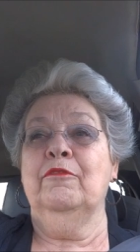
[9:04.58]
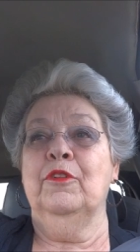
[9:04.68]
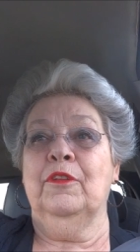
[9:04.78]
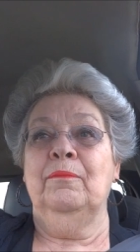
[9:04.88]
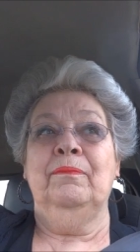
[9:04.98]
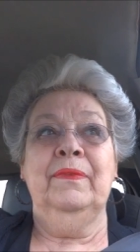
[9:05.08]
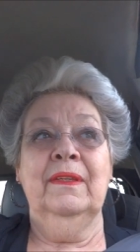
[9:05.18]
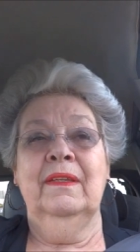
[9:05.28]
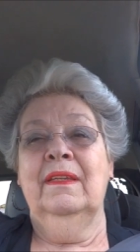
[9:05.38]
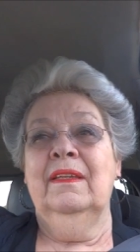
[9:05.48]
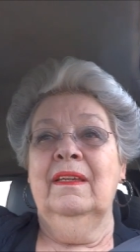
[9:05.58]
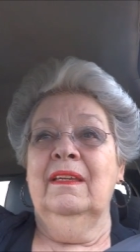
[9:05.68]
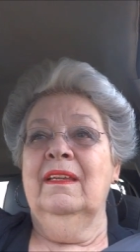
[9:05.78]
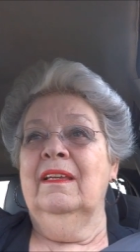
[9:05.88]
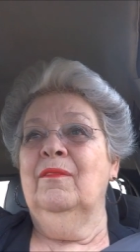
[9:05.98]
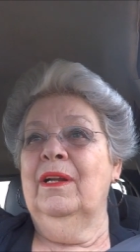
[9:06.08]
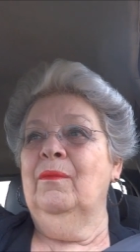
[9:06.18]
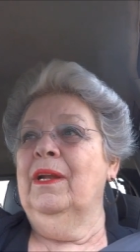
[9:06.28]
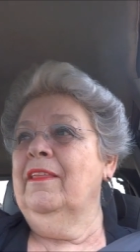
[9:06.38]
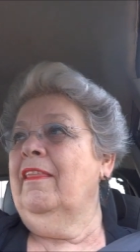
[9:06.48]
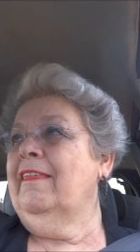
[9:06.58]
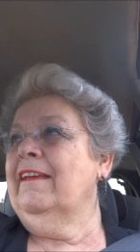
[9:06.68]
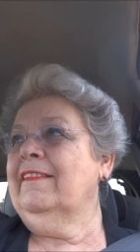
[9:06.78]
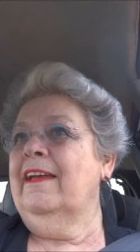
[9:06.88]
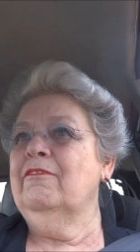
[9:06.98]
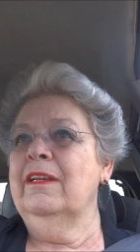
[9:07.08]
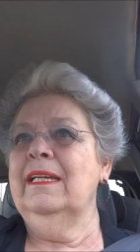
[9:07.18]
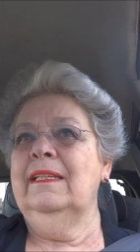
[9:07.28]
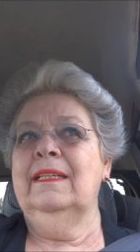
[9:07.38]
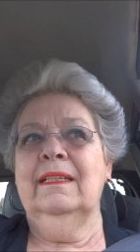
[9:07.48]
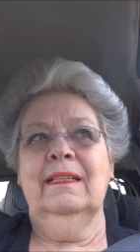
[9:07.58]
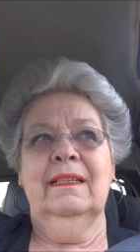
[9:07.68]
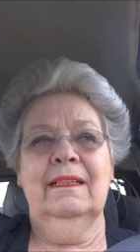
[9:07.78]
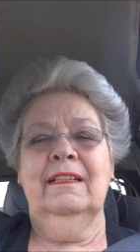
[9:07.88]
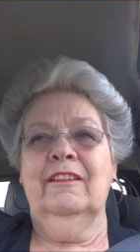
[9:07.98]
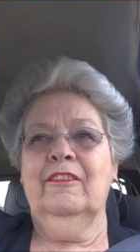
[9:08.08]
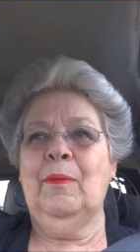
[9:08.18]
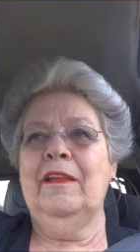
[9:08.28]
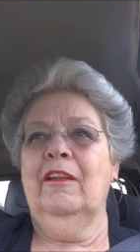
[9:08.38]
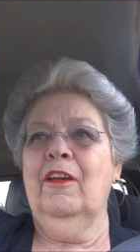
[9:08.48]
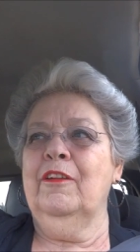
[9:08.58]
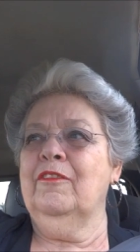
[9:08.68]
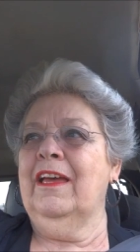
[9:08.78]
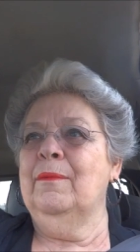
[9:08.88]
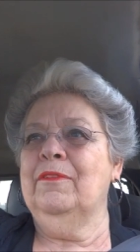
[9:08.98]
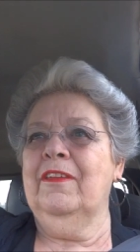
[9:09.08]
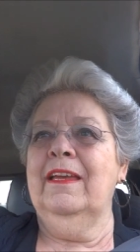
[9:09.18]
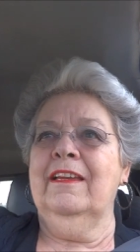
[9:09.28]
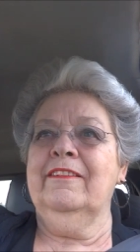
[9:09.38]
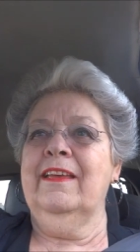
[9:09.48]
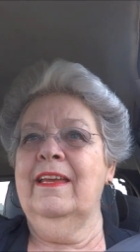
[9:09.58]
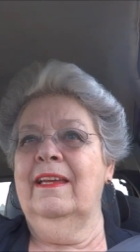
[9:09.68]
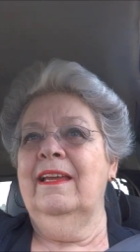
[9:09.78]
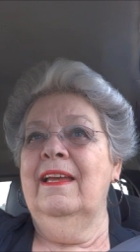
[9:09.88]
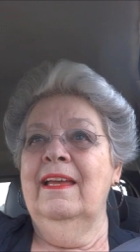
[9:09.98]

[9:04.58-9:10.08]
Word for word: for them. One of the things I really spend a lot of time saying is, hey,